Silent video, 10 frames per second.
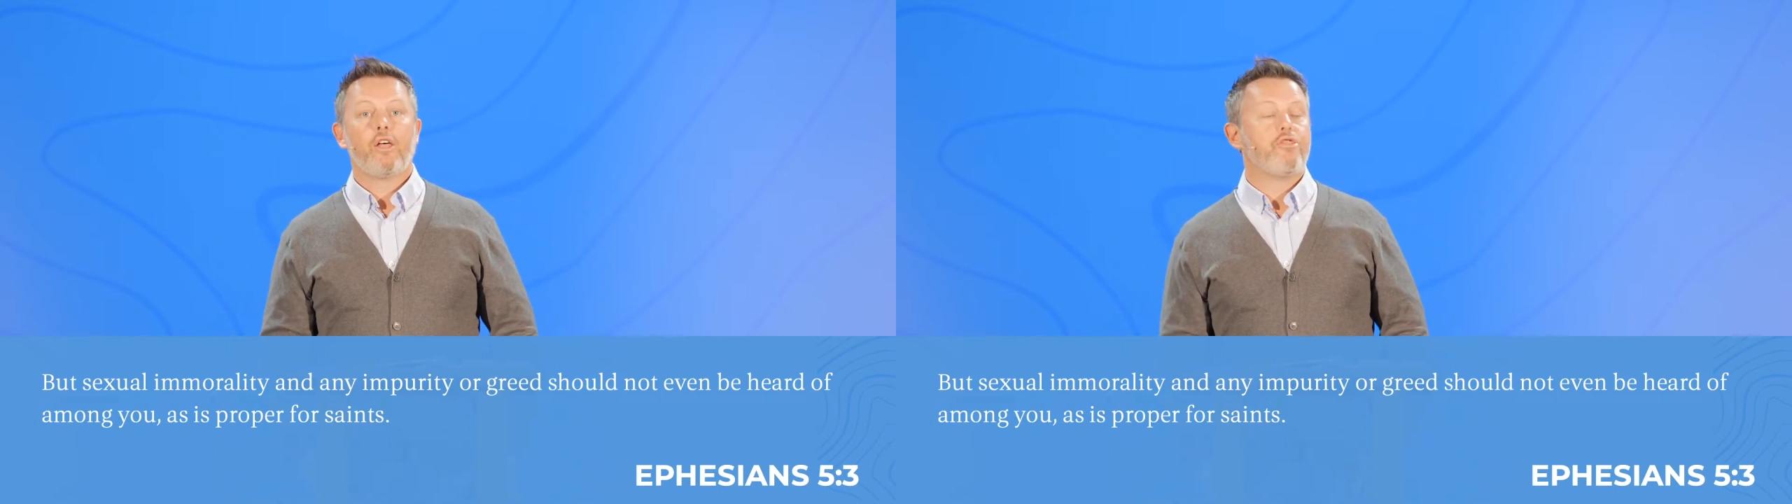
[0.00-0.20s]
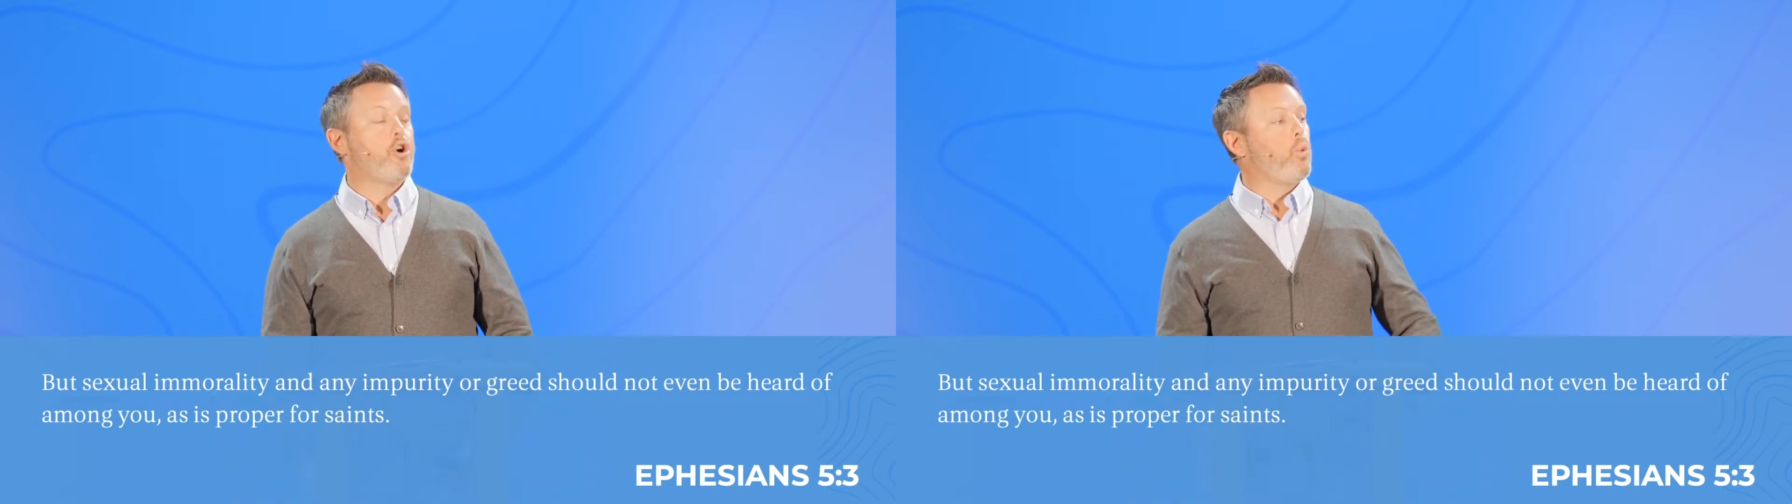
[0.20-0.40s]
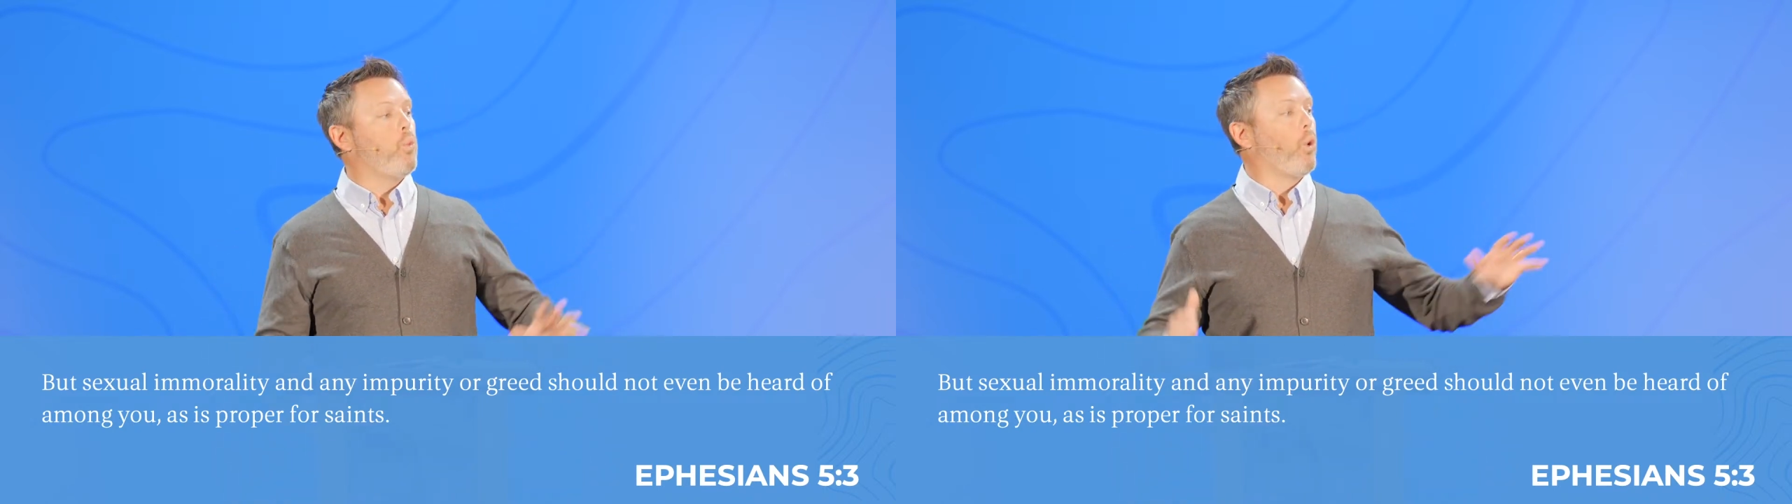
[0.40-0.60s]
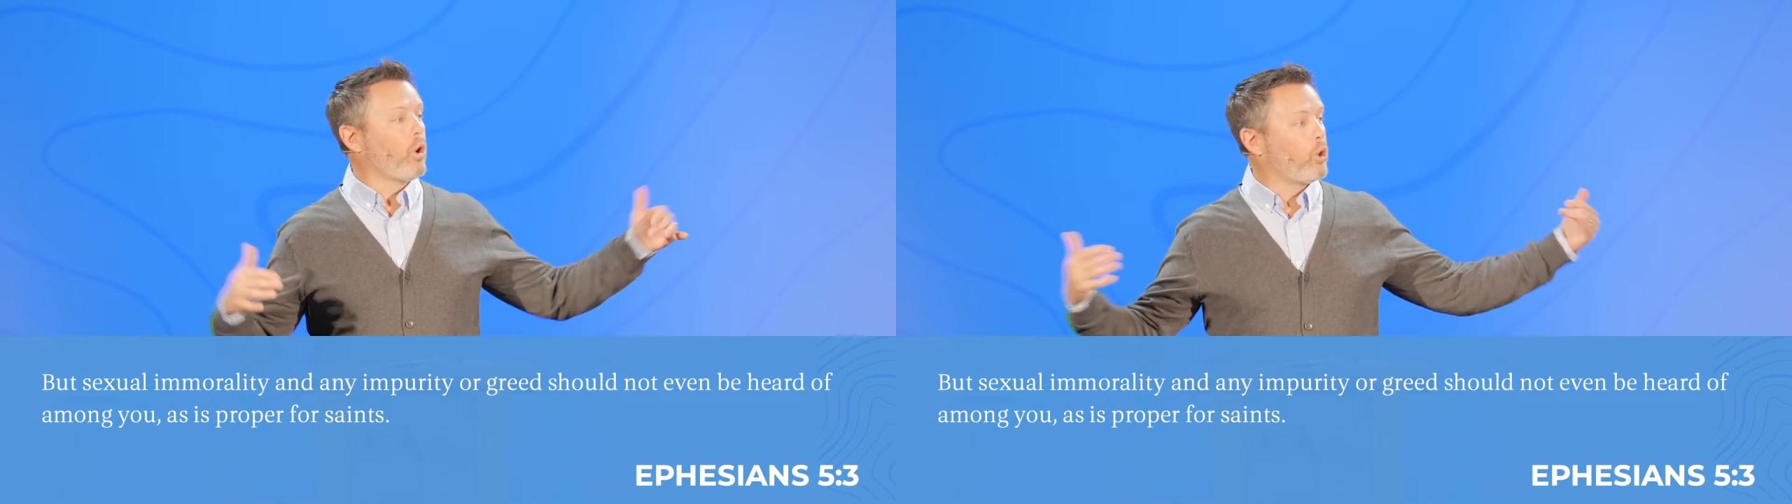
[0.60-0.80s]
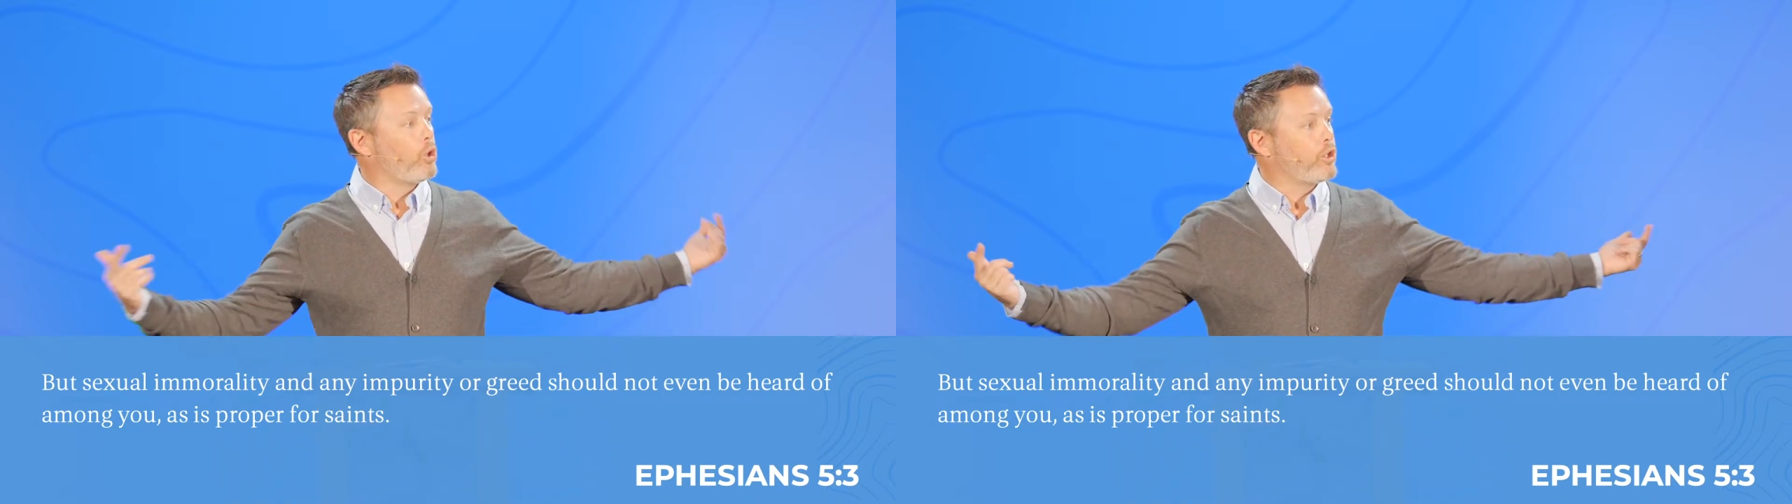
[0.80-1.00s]
The
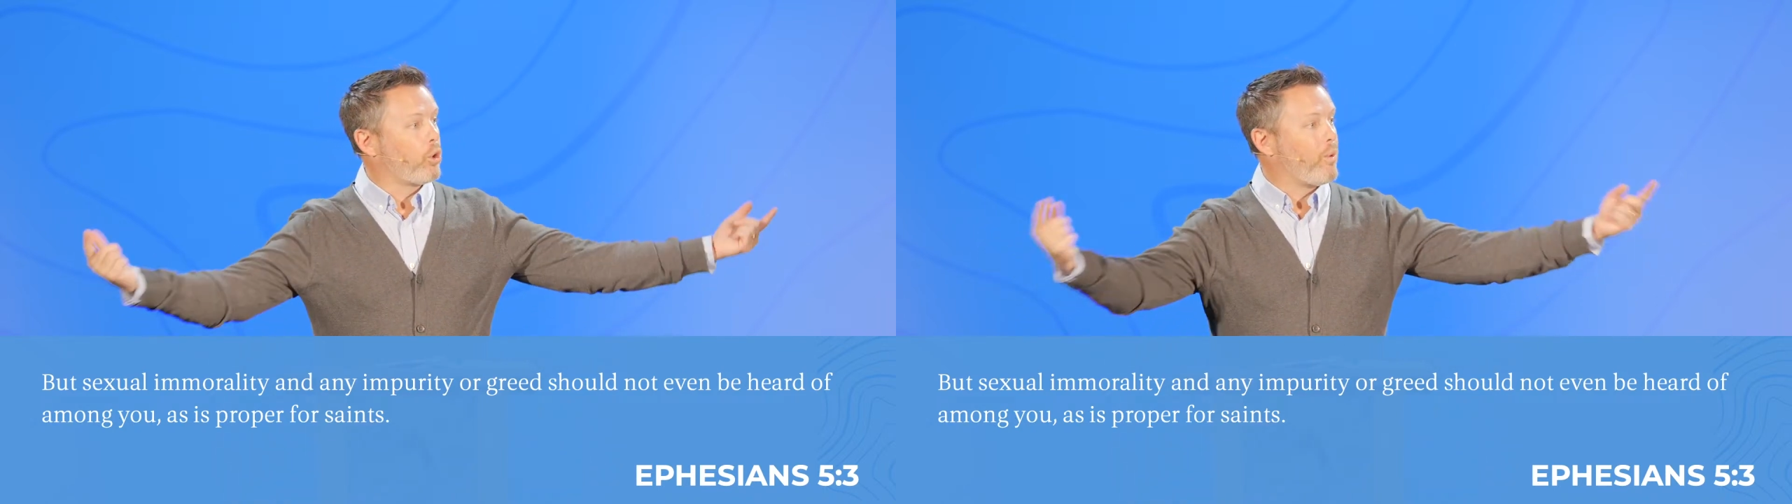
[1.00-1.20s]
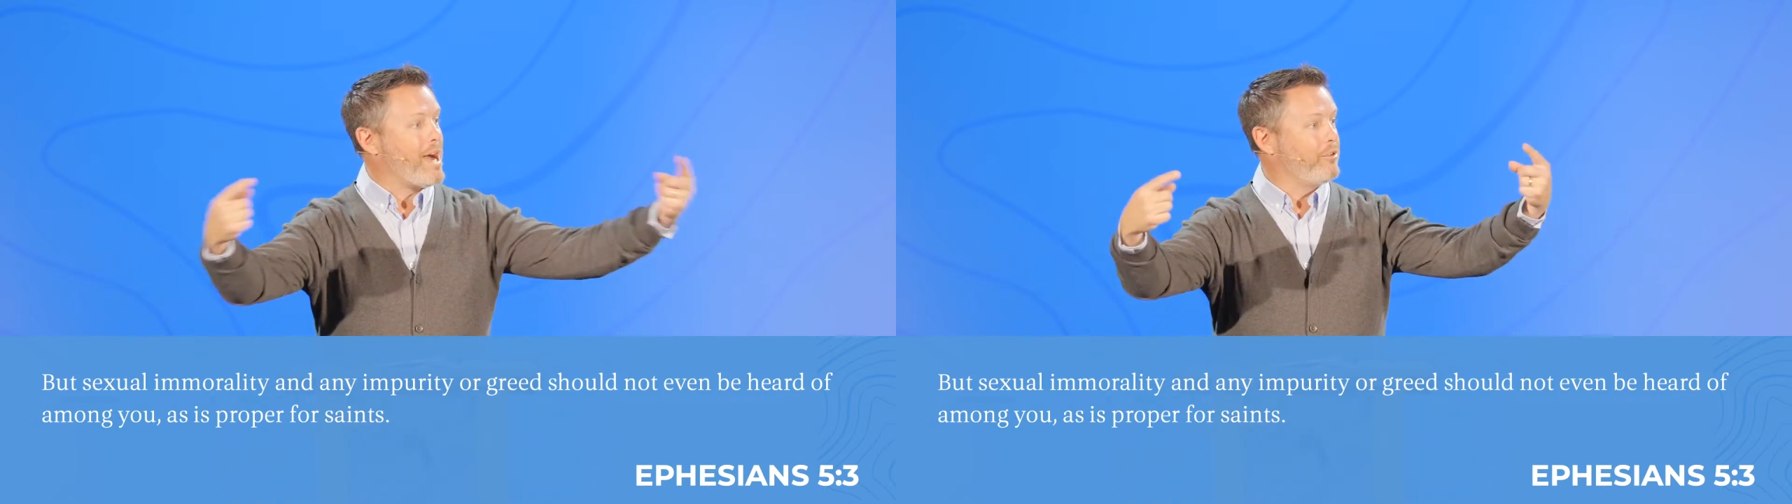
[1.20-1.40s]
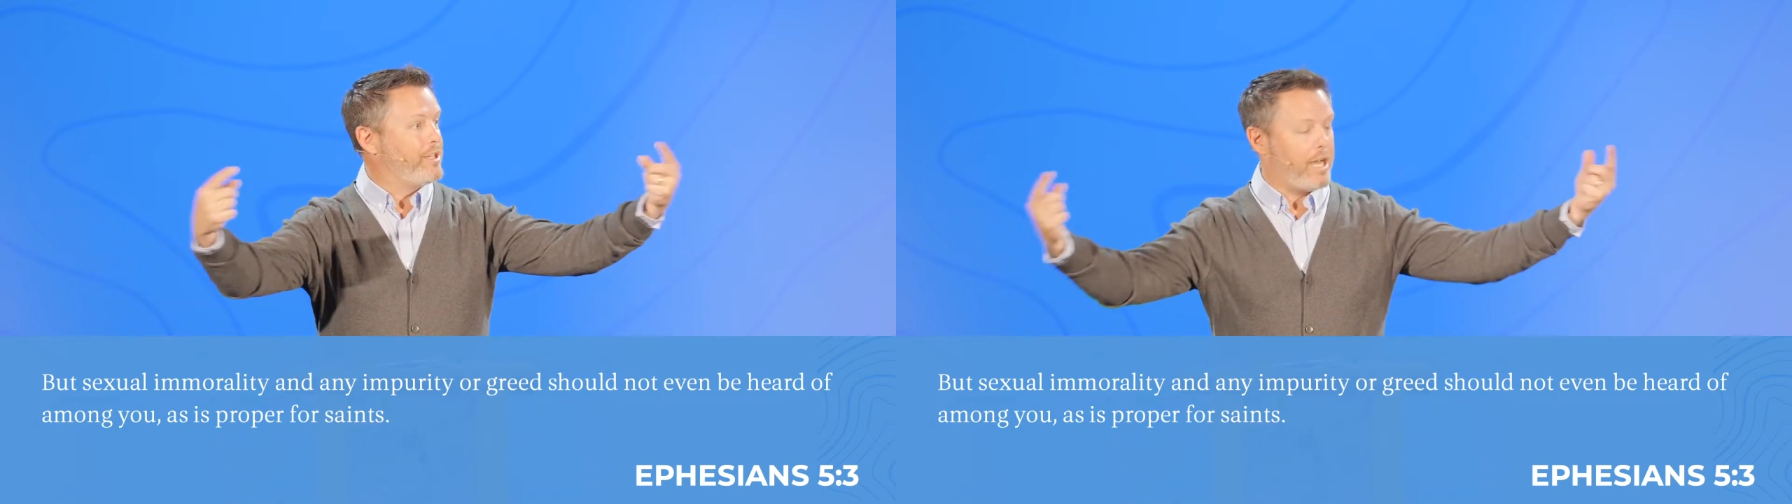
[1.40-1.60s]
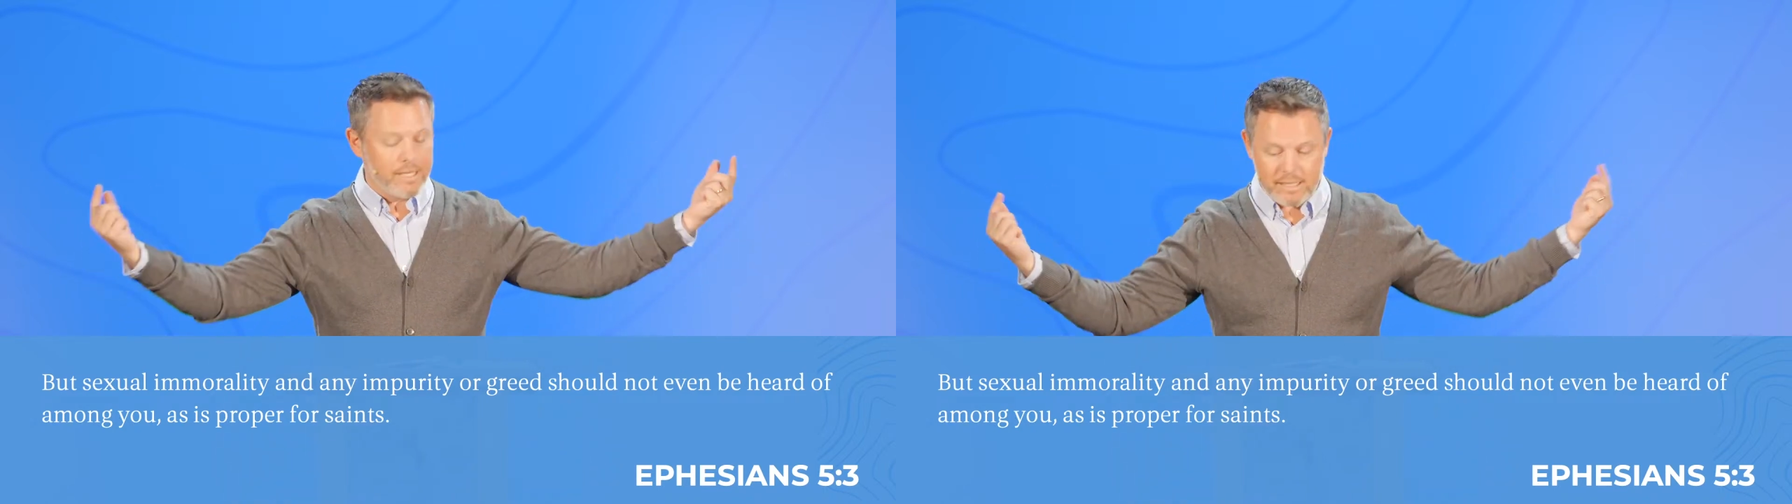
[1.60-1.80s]
world around us